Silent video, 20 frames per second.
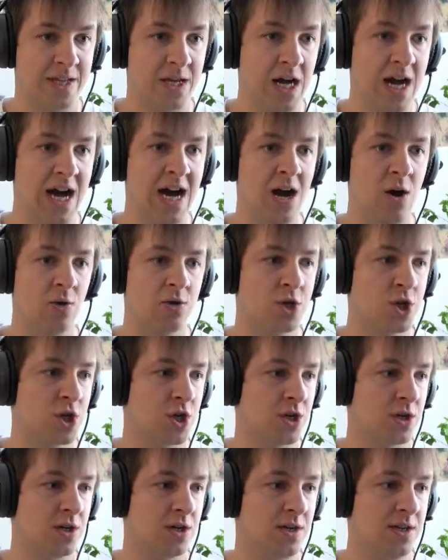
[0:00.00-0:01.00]

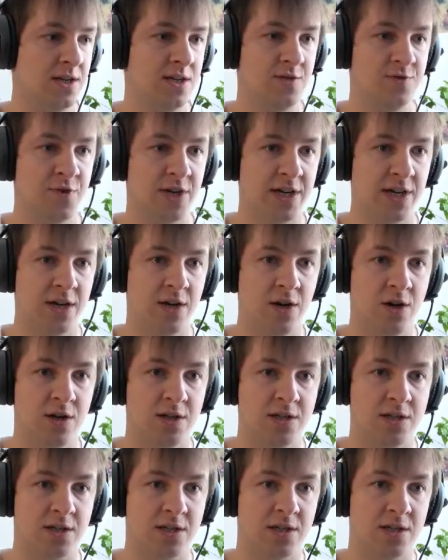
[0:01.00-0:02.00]
Ouch! This freaking
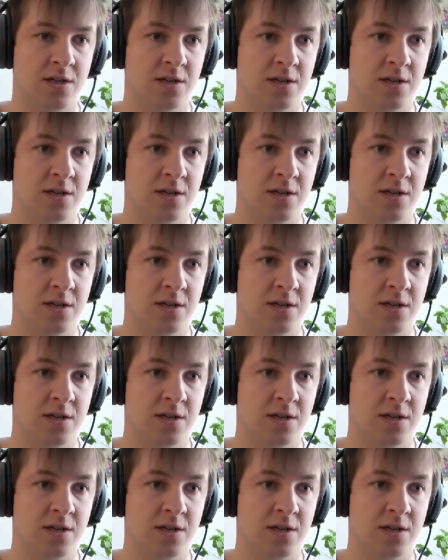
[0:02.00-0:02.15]
hurts.